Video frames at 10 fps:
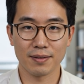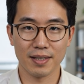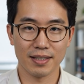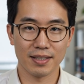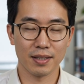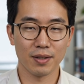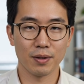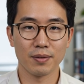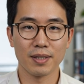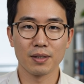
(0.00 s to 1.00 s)
can
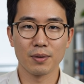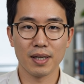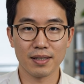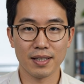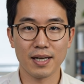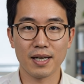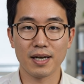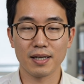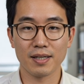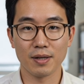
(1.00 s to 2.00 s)
still, indirectly,
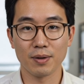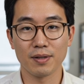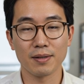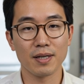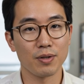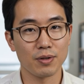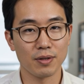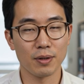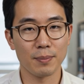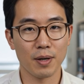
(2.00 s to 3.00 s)
tell you something
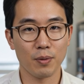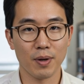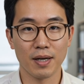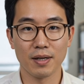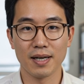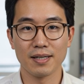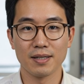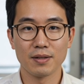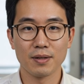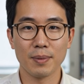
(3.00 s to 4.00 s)
true about where your
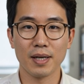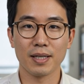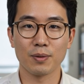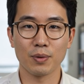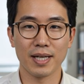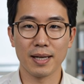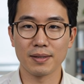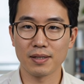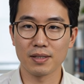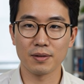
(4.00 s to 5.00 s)
ancestors' bodies were
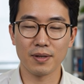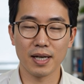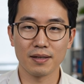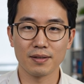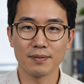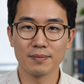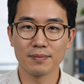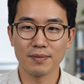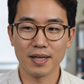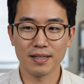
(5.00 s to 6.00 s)
adapting to survive,
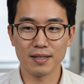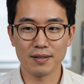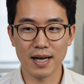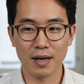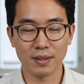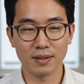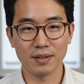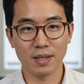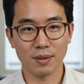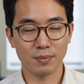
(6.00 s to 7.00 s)
tens of thousands of
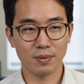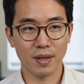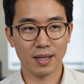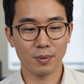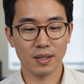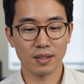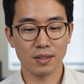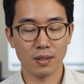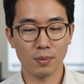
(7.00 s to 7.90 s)
years before anyone understood